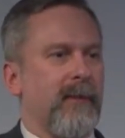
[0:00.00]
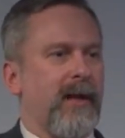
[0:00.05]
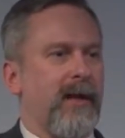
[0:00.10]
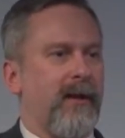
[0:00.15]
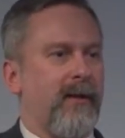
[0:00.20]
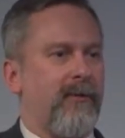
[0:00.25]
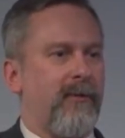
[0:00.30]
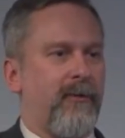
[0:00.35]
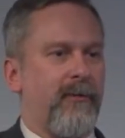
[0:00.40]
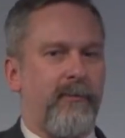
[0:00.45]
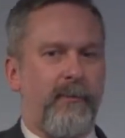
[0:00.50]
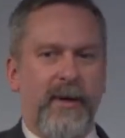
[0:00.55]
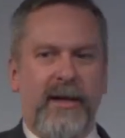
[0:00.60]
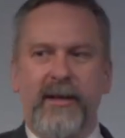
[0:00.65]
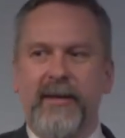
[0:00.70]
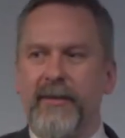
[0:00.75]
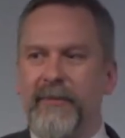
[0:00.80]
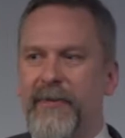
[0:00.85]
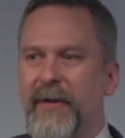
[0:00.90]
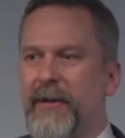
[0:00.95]
If you've
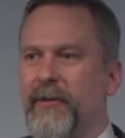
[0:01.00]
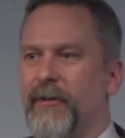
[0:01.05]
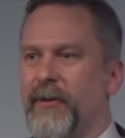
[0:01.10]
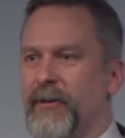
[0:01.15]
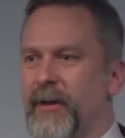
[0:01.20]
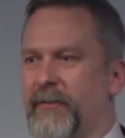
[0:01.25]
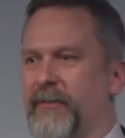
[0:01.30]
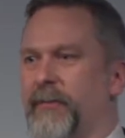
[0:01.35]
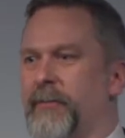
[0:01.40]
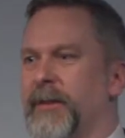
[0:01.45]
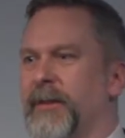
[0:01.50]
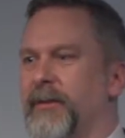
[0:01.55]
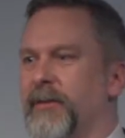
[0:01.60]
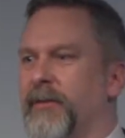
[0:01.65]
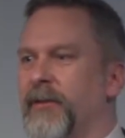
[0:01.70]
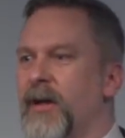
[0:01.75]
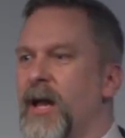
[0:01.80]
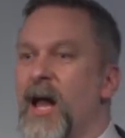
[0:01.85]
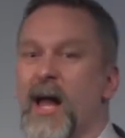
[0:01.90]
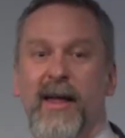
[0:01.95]
been in the federal
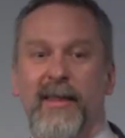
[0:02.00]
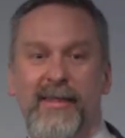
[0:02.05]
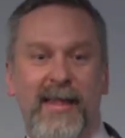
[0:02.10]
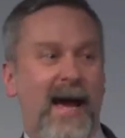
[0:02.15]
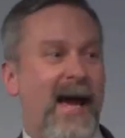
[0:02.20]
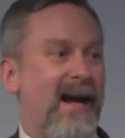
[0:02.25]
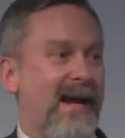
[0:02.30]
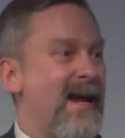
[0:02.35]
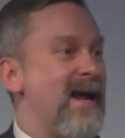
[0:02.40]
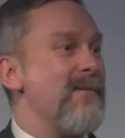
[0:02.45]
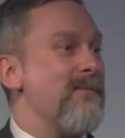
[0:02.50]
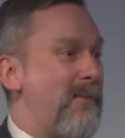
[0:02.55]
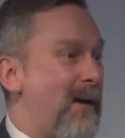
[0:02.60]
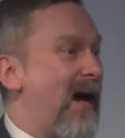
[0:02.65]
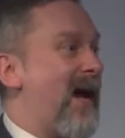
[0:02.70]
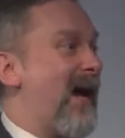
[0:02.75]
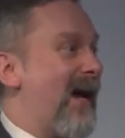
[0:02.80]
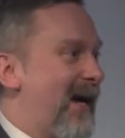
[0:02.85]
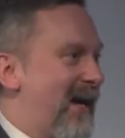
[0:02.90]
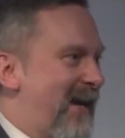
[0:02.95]
government, that ain't
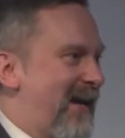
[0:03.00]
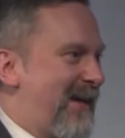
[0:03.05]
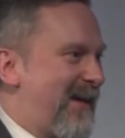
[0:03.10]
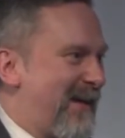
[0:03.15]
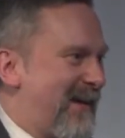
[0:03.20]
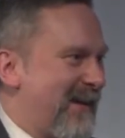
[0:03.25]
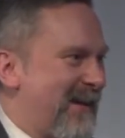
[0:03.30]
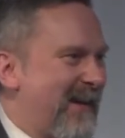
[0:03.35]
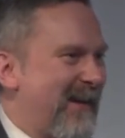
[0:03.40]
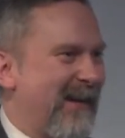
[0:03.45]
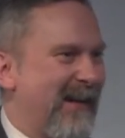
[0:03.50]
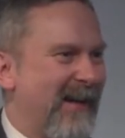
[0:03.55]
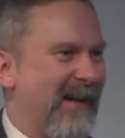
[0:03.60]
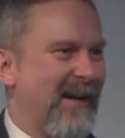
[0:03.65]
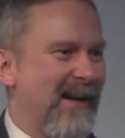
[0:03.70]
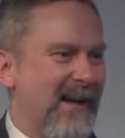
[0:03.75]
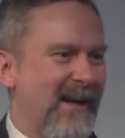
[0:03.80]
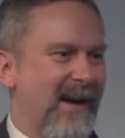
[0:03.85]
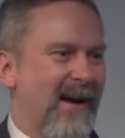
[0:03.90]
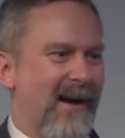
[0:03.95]
bad.
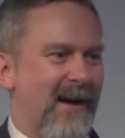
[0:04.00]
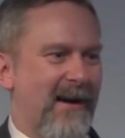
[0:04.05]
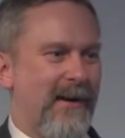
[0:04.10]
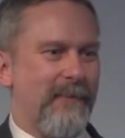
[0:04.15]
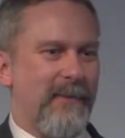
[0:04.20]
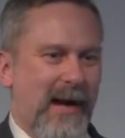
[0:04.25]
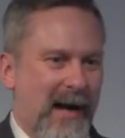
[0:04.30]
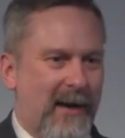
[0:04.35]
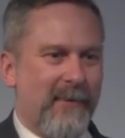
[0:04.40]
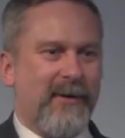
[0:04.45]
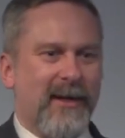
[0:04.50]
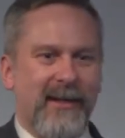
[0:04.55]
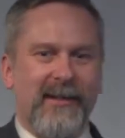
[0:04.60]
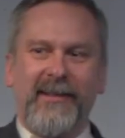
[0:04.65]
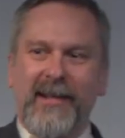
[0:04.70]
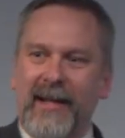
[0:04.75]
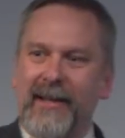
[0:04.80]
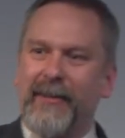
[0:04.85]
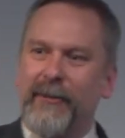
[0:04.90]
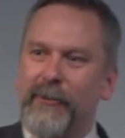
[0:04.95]
I'm going to
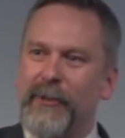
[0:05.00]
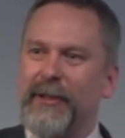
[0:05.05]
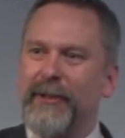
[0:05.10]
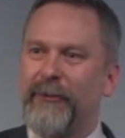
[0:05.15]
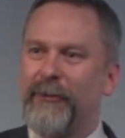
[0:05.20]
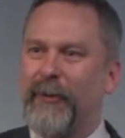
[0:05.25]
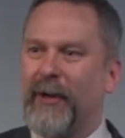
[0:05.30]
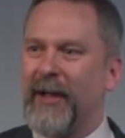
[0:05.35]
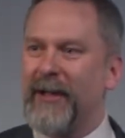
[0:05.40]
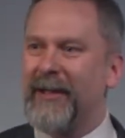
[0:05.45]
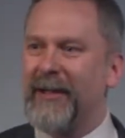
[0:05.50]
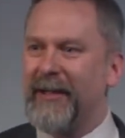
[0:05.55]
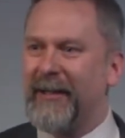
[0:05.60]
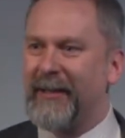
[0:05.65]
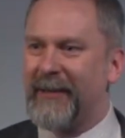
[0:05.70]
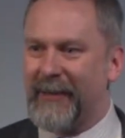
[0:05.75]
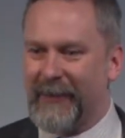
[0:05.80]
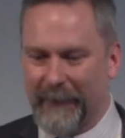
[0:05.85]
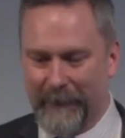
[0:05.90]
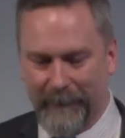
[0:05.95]
take the wins where I can
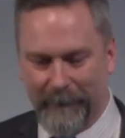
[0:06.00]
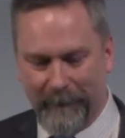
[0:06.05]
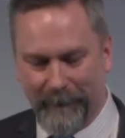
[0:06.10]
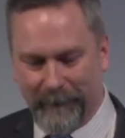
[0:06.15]
get them.